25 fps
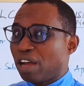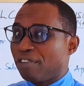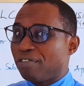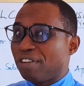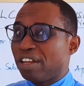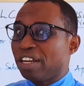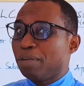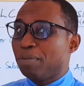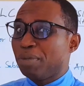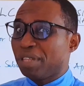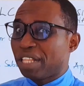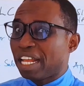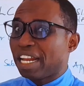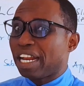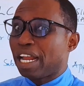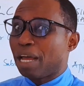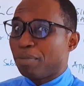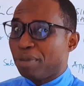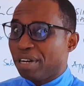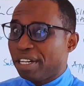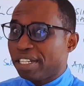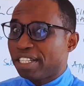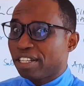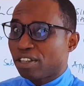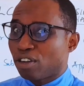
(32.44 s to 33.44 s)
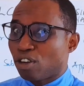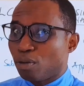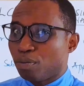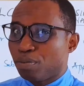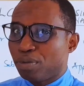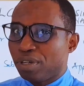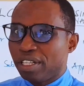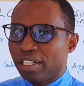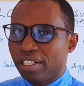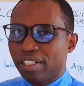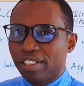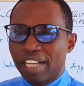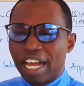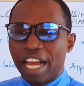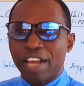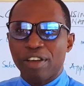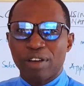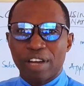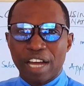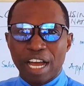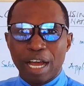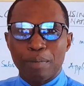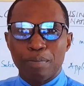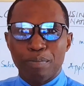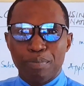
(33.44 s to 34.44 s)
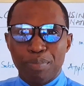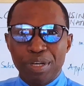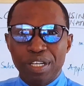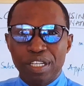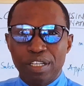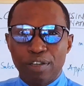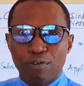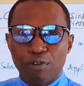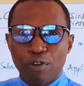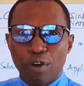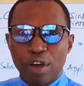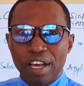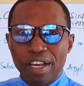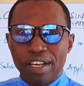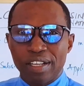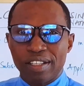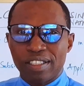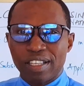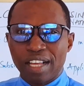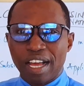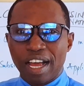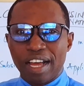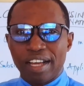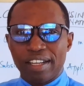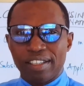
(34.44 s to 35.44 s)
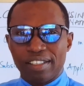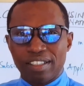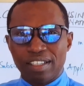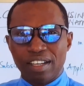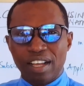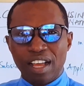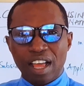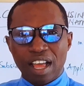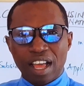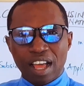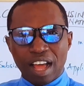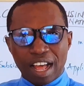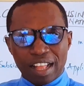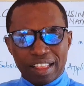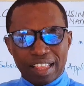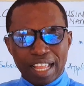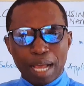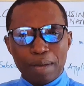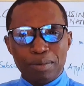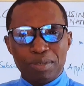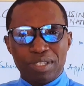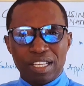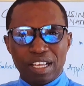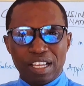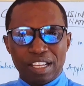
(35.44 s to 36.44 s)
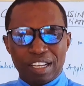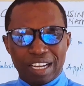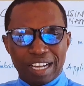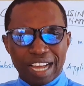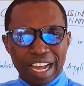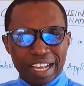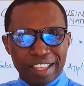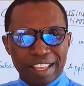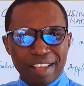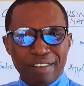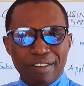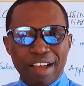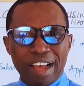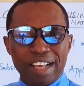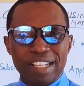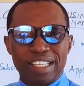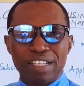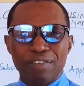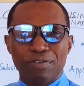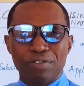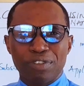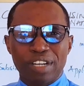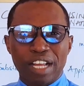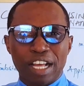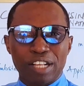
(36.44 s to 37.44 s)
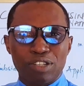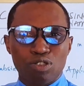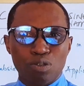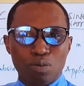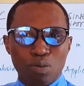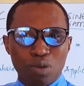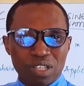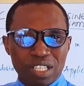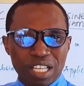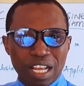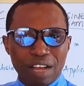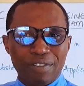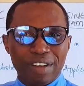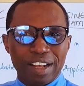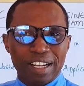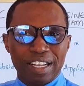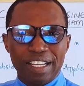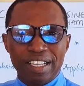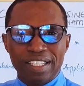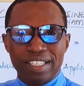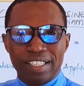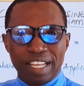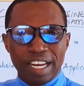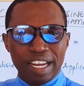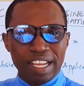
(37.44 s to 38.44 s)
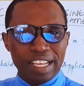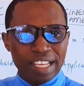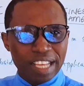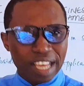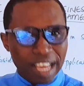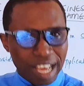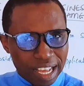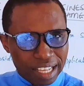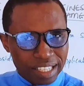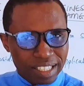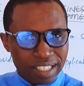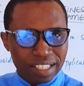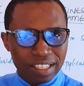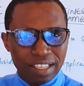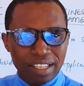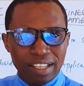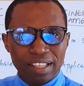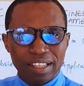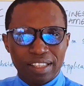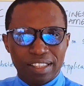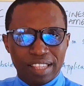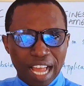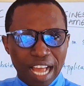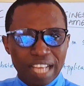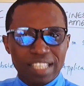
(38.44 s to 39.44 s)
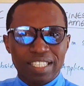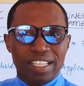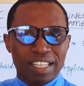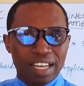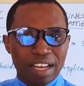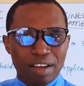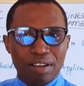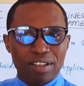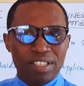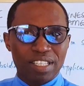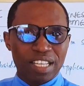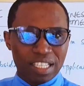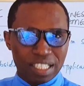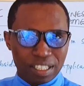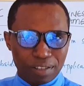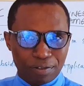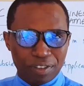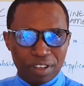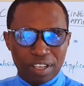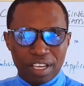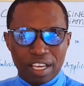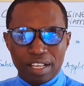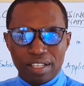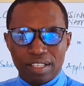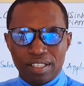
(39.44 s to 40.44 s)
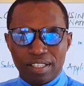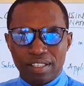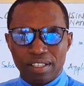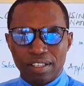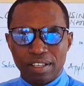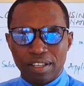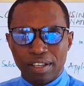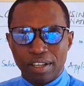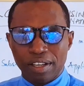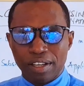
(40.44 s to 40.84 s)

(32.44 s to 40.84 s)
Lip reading: have a limited liability company that you can bid for it, and at times the criteria is even that you must have at least 3 years tax clearance certificates.